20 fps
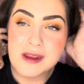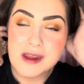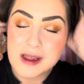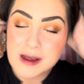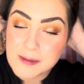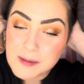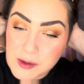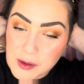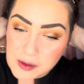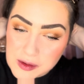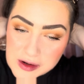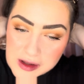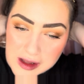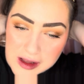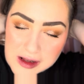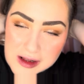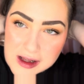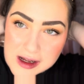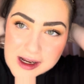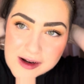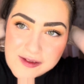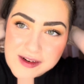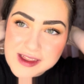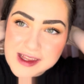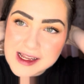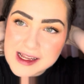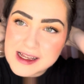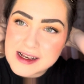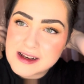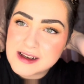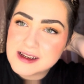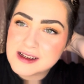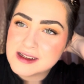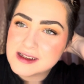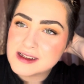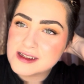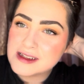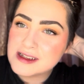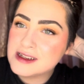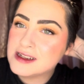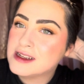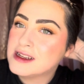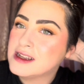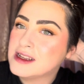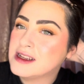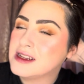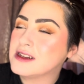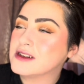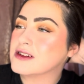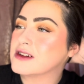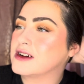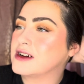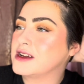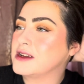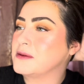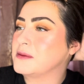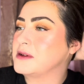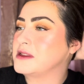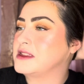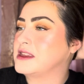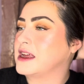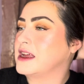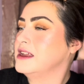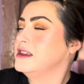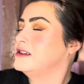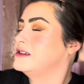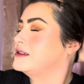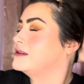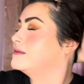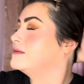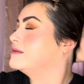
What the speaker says: I'm gonna lock everything in Now with this,